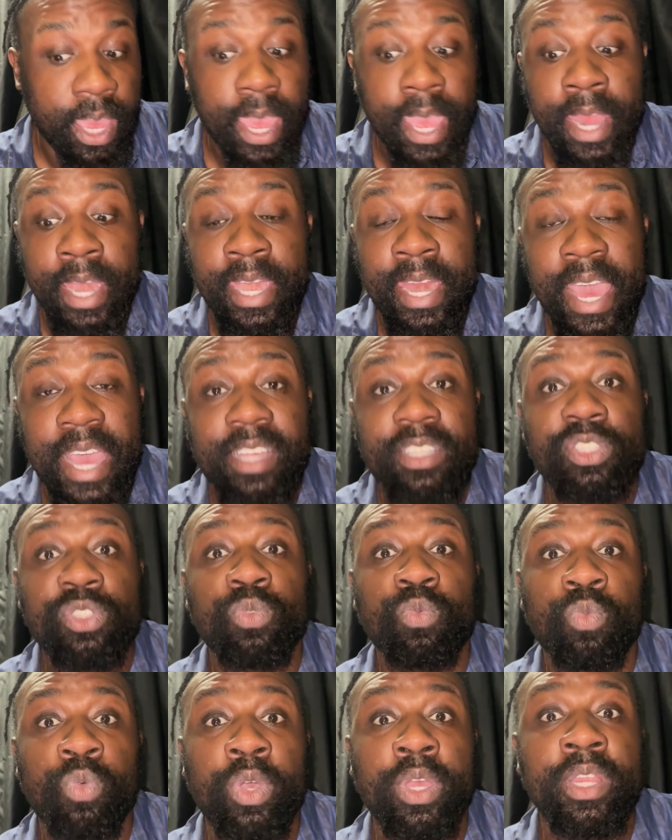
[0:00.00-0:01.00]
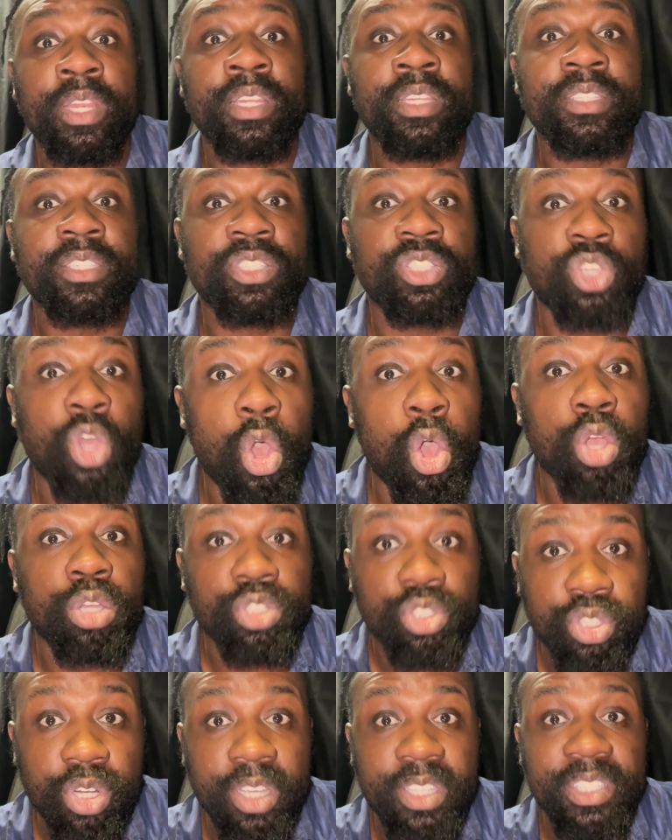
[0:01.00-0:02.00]
And that's what
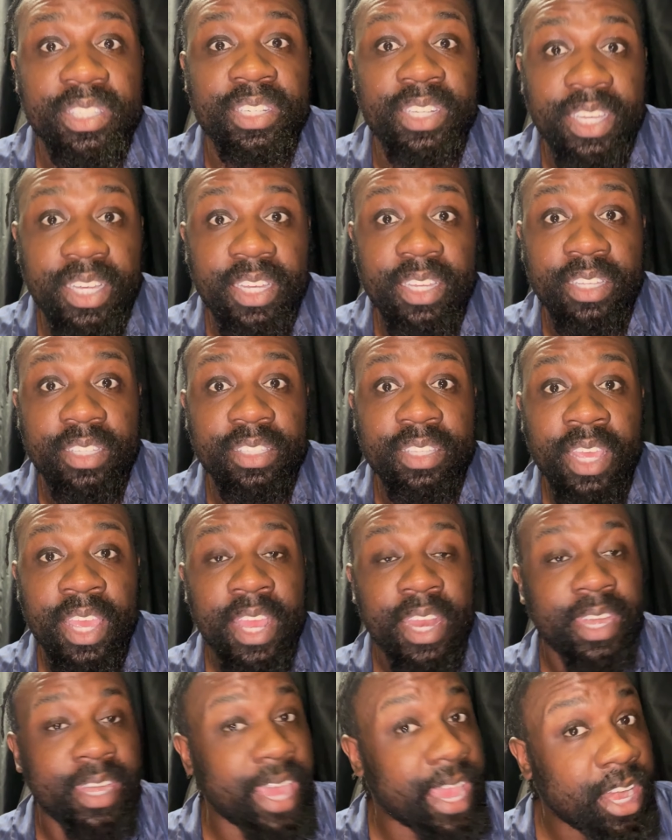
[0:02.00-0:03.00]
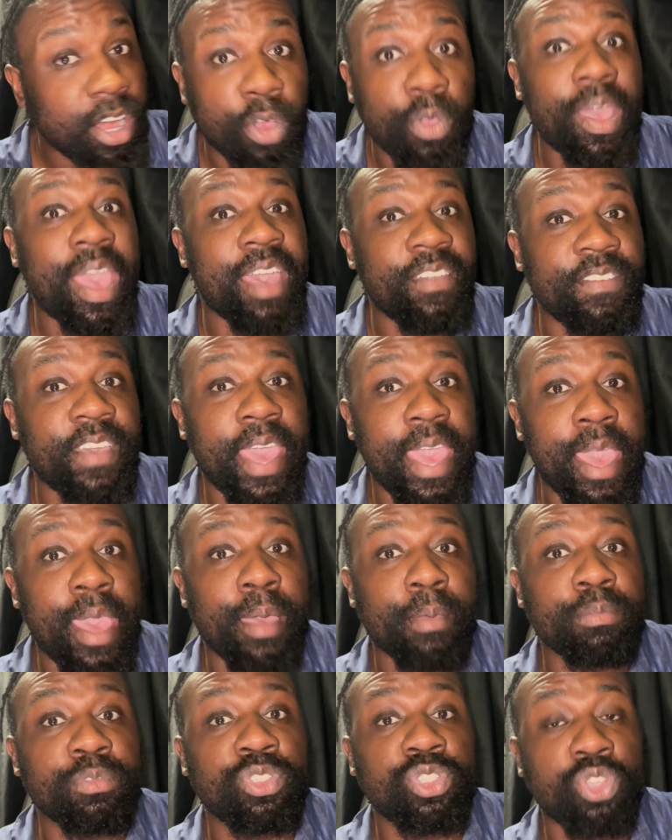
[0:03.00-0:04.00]
Songtrust does. They don't have an
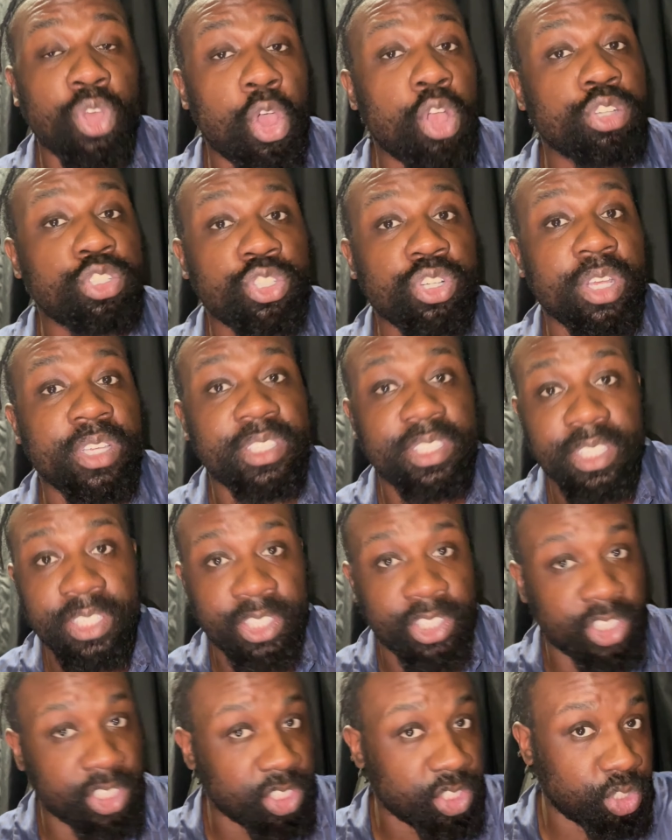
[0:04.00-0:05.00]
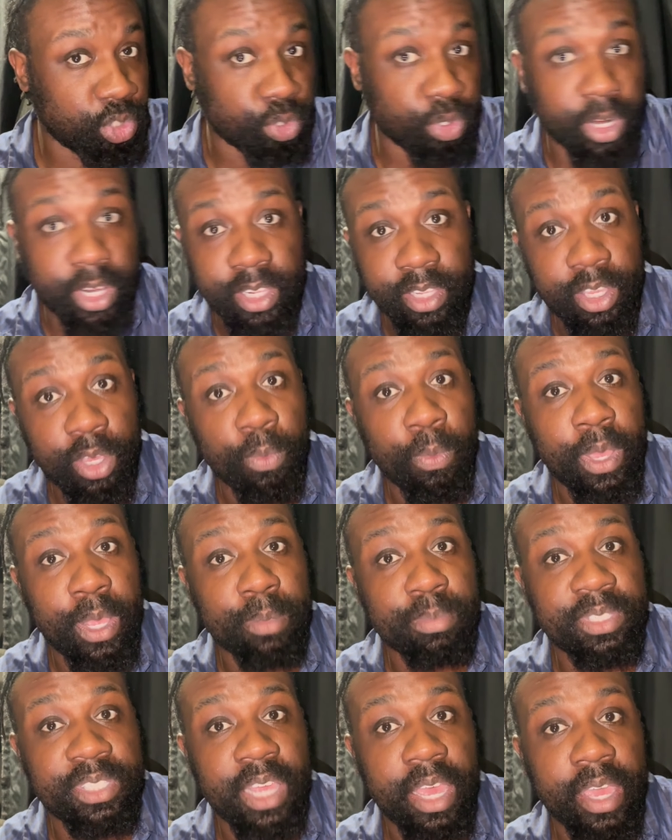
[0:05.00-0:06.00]
app. Songtrust is just strictly a
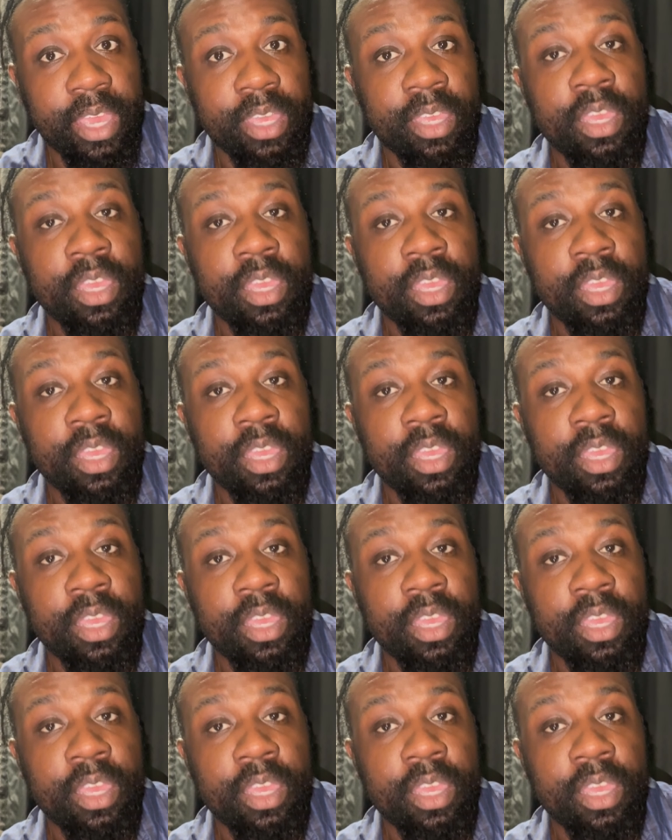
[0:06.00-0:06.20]
website.